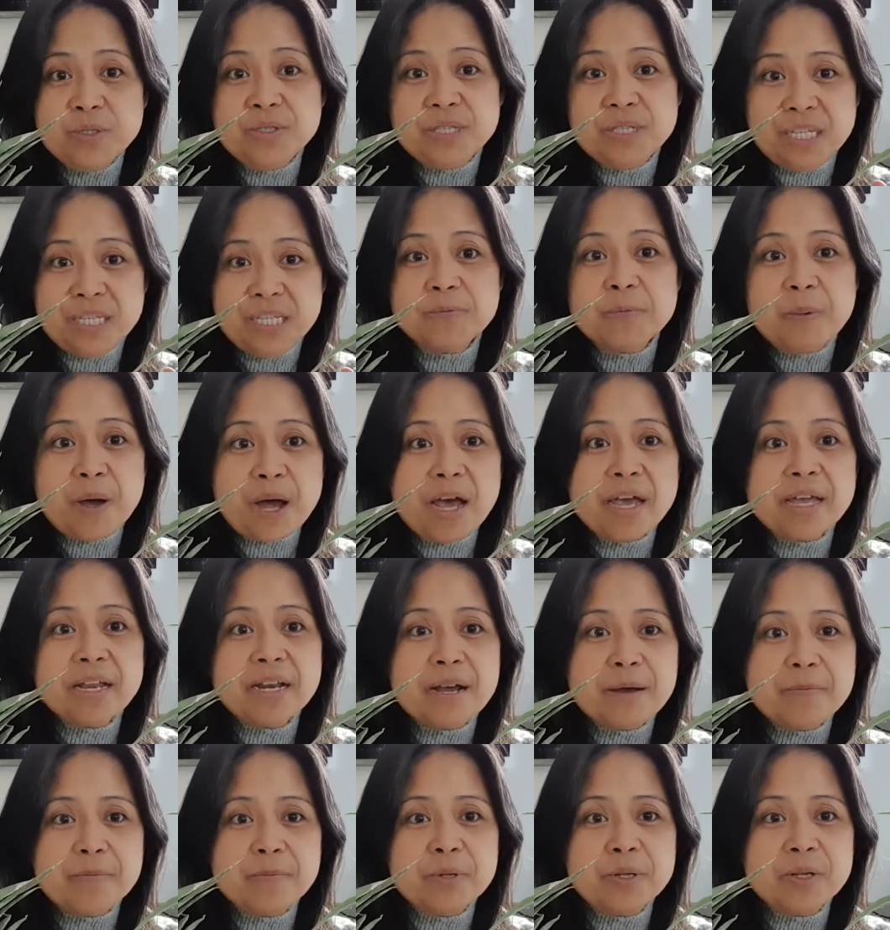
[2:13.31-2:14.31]
this
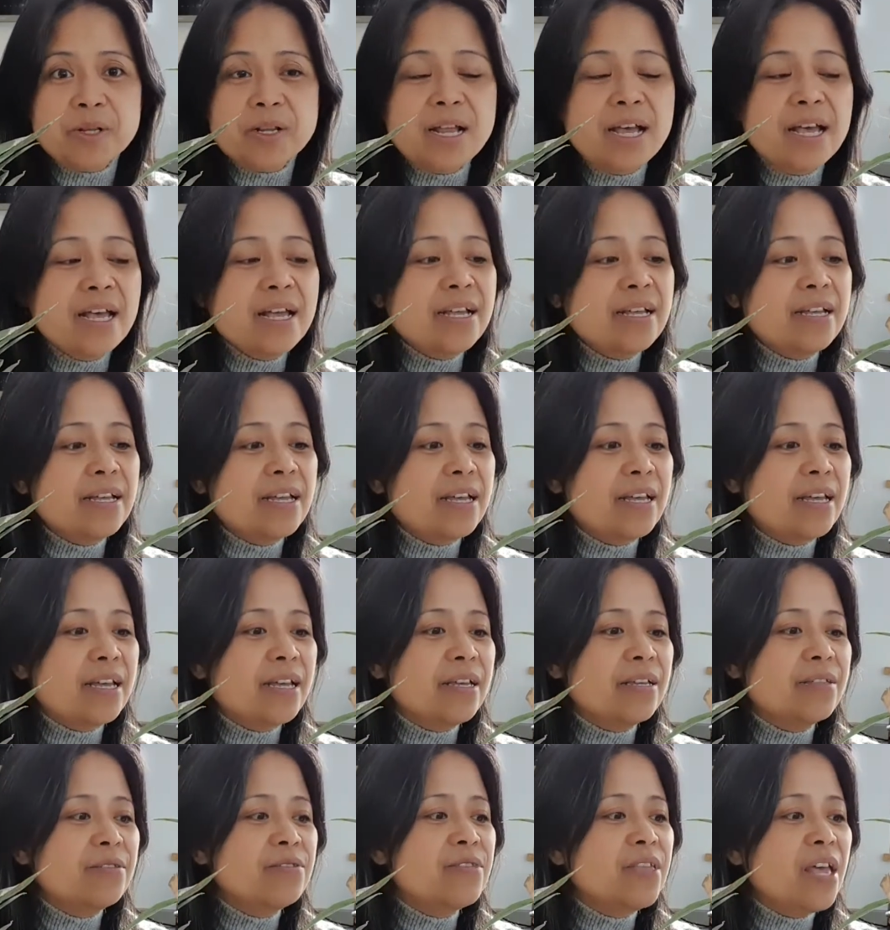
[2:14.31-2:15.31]
pineapple
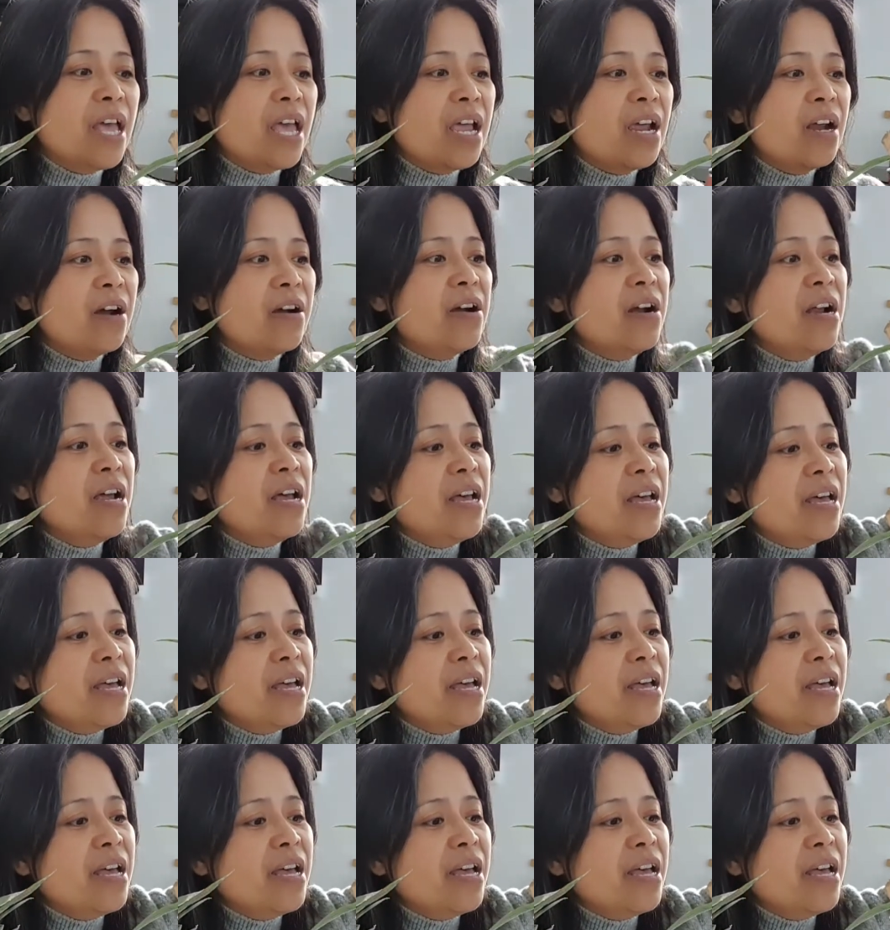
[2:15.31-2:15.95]
there